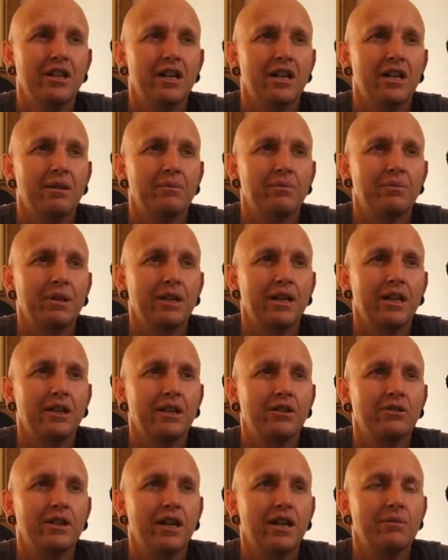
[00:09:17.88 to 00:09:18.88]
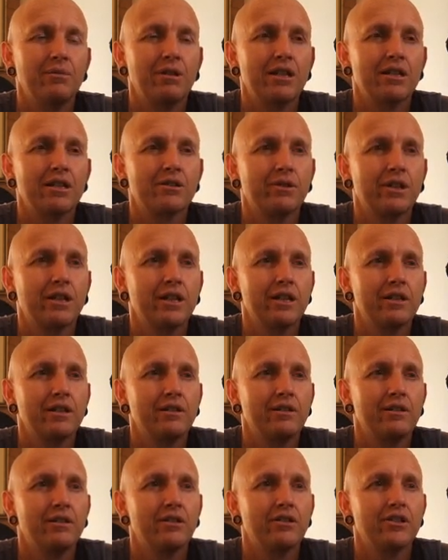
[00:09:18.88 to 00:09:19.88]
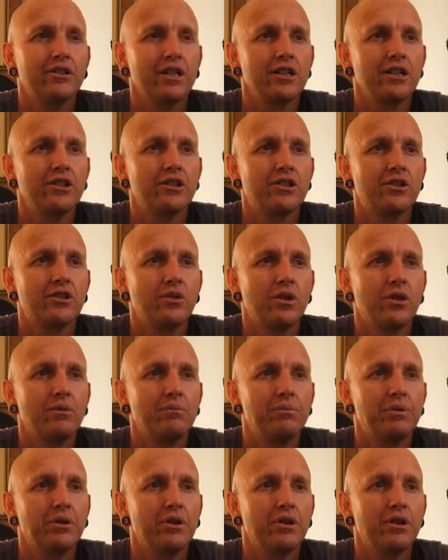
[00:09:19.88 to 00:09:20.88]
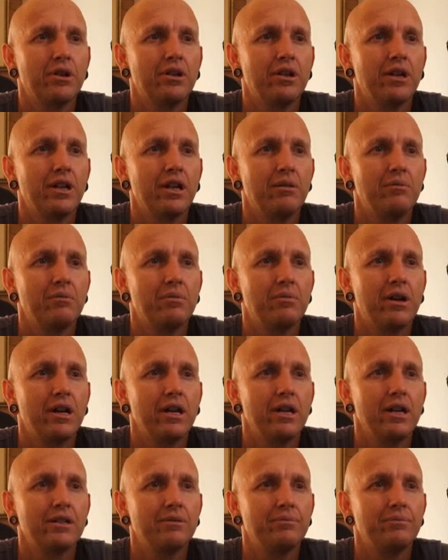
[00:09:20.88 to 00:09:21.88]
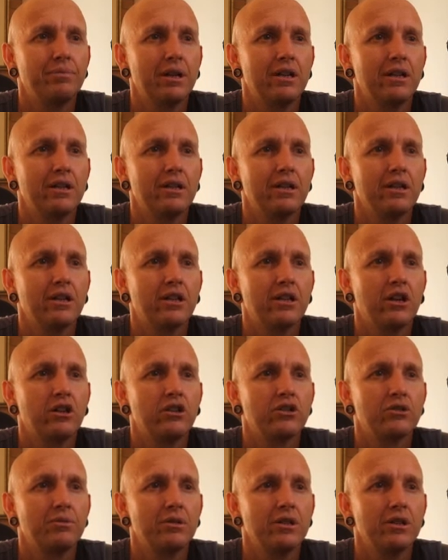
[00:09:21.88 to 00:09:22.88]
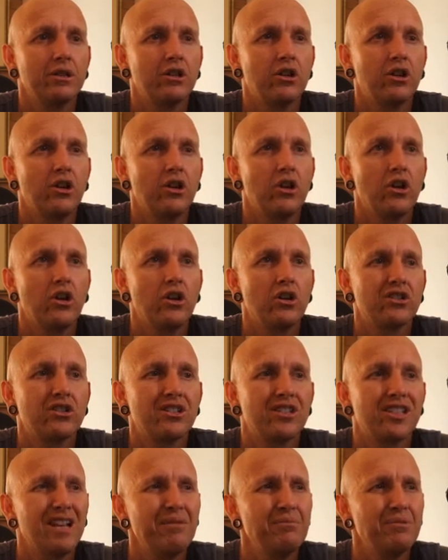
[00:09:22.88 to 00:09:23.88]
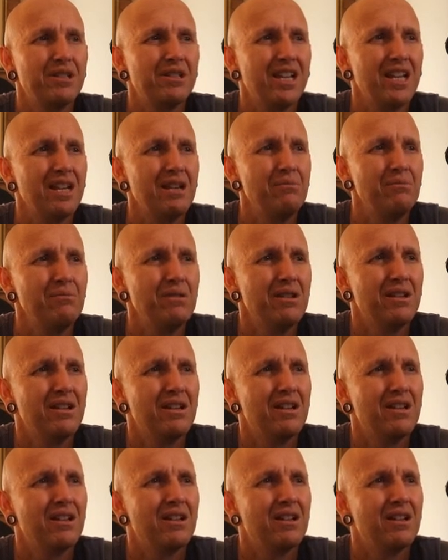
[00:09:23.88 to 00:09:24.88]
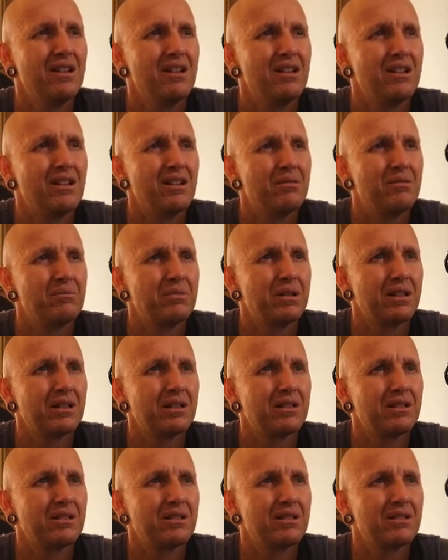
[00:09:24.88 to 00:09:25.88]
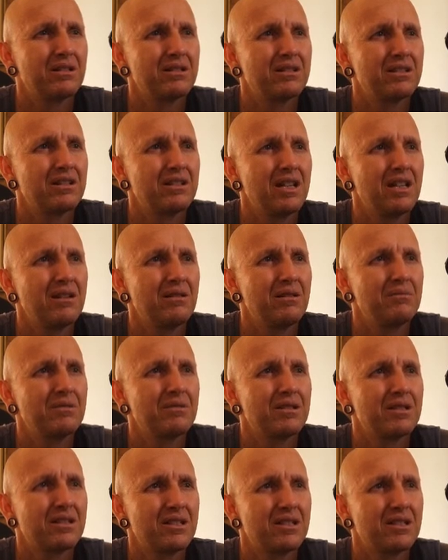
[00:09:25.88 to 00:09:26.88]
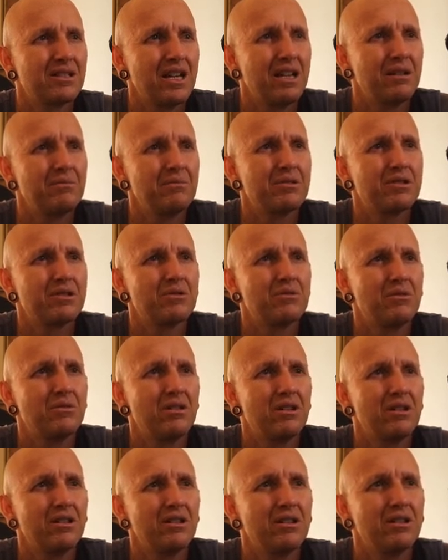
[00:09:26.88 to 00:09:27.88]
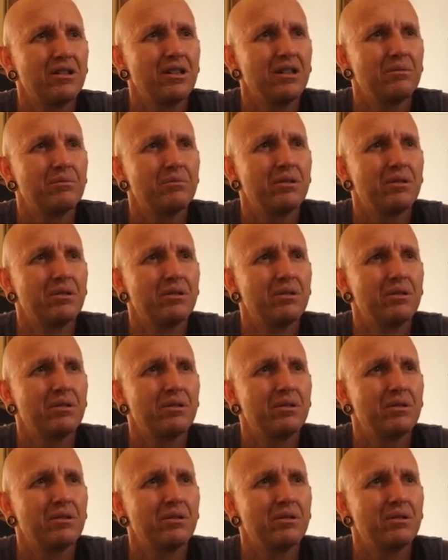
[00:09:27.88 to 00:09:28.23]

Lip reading: But he had a good game last weekend. Jaden Stewart, Bird, Mbai, DeBellin, Coachman, Kerr. Same team? Back as named, the same squad. Yep.